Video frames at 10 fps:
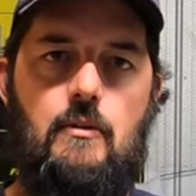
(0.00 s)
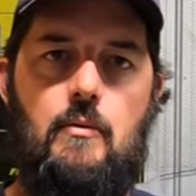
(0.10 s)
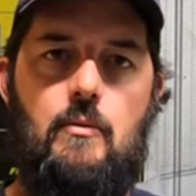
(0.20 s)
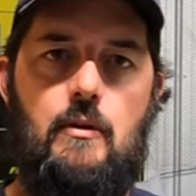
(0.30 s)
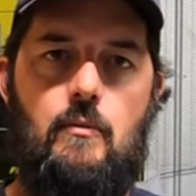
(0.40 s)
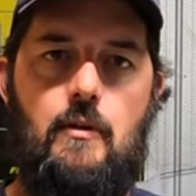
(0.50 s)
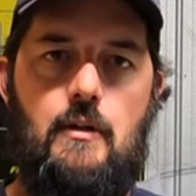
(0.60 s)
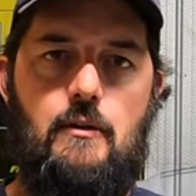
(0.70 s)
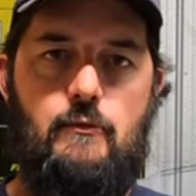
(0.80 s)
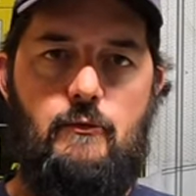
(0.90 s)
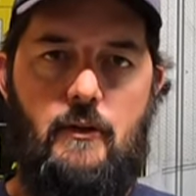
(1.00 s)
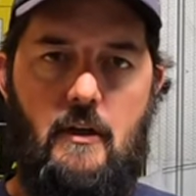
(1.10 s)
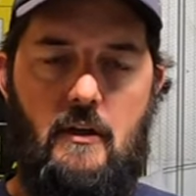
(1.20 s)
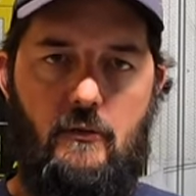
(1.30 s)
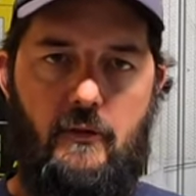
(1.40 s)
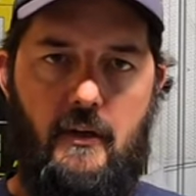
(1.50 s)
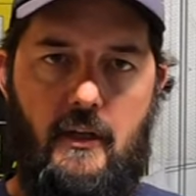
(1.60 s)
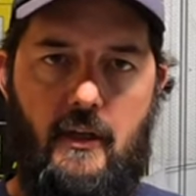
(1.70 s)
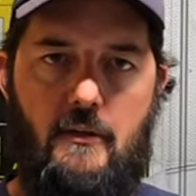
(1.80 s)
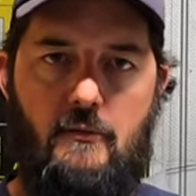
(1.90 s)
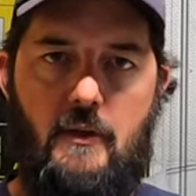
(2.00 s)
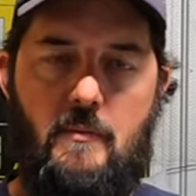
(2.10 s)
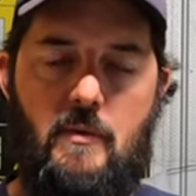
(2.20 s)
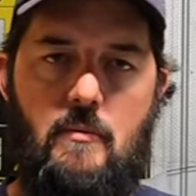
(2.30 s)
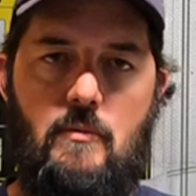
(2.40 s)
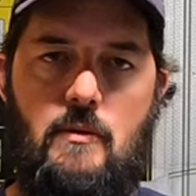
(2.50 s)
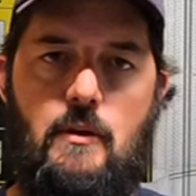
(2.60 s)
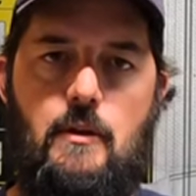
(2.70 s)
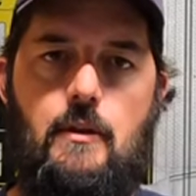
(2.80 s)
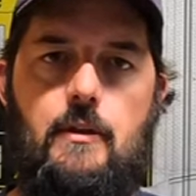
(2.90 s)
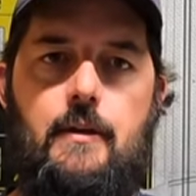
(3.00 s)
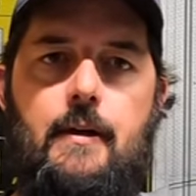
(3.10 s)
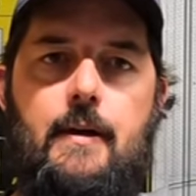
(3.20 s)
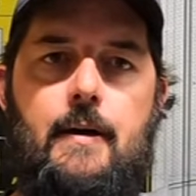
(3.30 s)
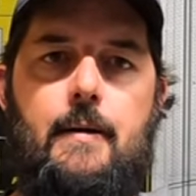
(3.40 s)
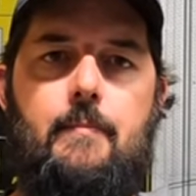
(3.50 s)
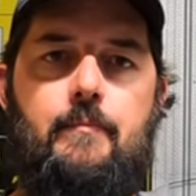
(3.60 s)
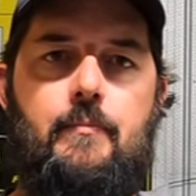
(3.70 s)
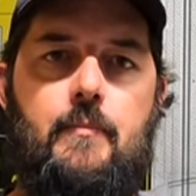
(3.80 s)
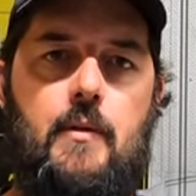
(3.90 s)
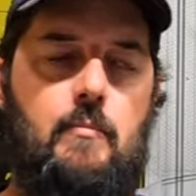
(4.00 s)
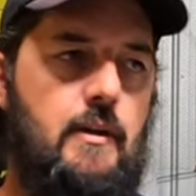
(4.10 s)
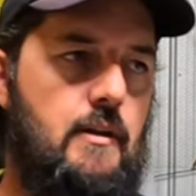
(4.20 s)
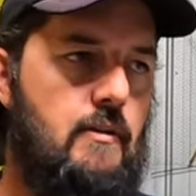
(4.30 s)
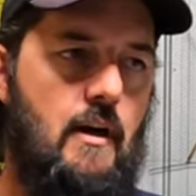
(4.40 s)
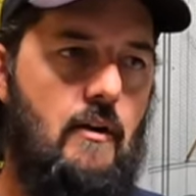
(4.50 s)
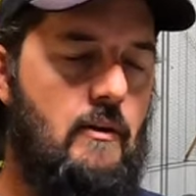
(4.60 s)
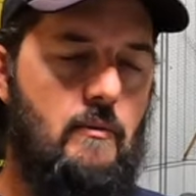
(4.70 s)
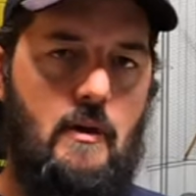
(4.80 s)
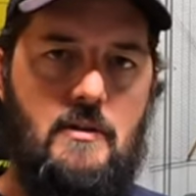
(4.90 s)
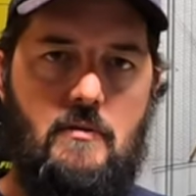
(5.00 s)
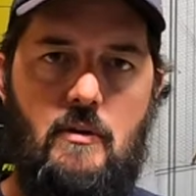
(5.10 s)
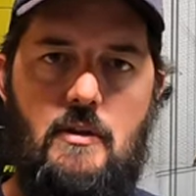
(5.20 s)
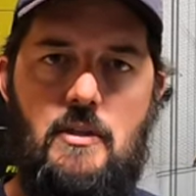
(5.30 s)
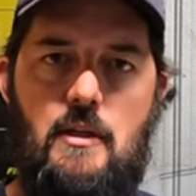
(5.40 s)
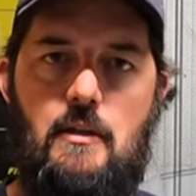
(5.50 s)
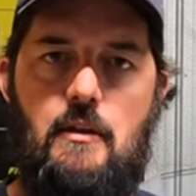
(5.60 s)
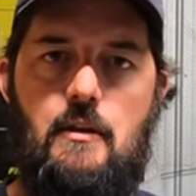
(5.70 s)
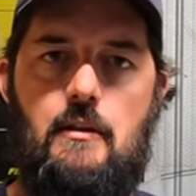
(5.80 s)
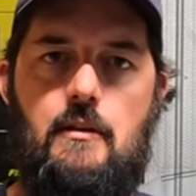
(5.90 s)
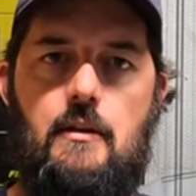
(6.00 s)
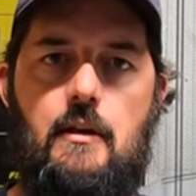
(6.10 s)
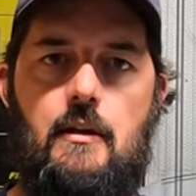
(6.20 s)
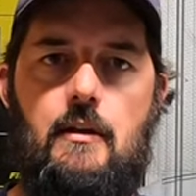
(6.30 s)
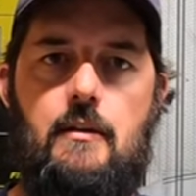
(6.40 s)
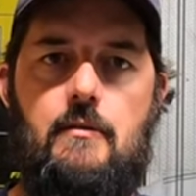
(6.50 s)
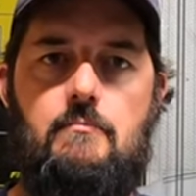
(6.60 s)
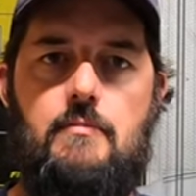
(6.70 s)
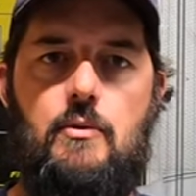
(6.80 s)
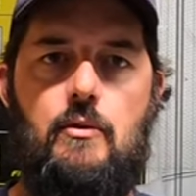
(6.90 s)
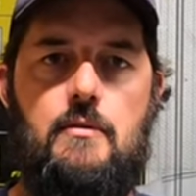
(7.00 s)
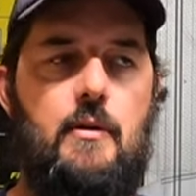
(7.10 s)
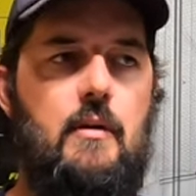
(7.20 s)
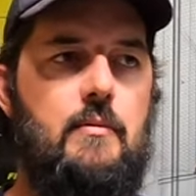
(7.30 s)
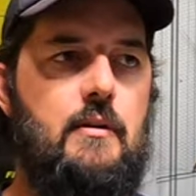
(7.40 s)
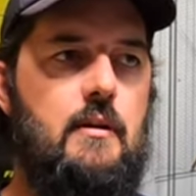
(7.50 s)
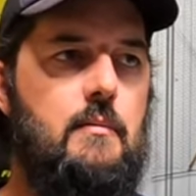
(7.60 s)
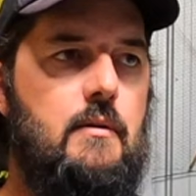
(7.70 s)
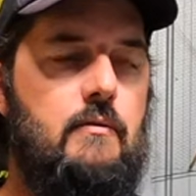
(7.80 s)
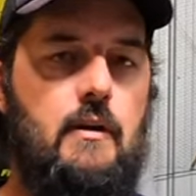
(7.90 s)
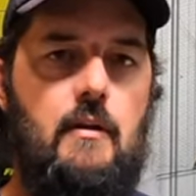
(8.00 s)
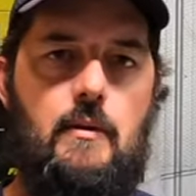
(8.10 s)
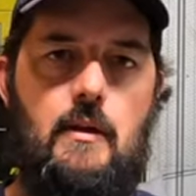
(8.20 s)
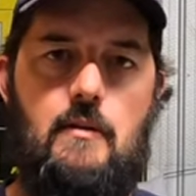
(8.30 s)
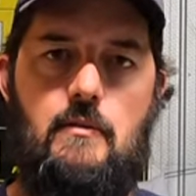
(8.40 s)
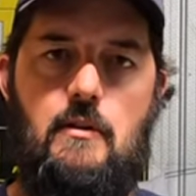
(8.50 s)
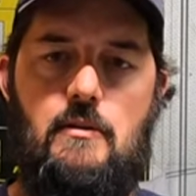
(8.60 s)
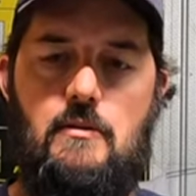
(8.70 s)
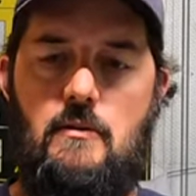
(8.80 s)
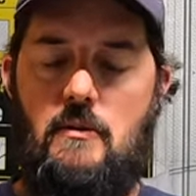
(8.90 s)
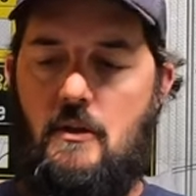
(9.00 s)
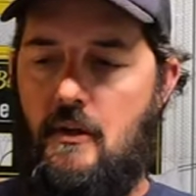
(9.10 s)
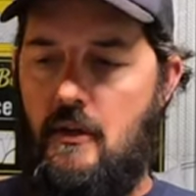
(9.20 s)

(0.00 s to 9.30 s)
I'm quite aware of, uh, of how that can affect people. Um, but there are other ways to reach out and, uh, and talk to people and get a bit of a hand with that if you need to.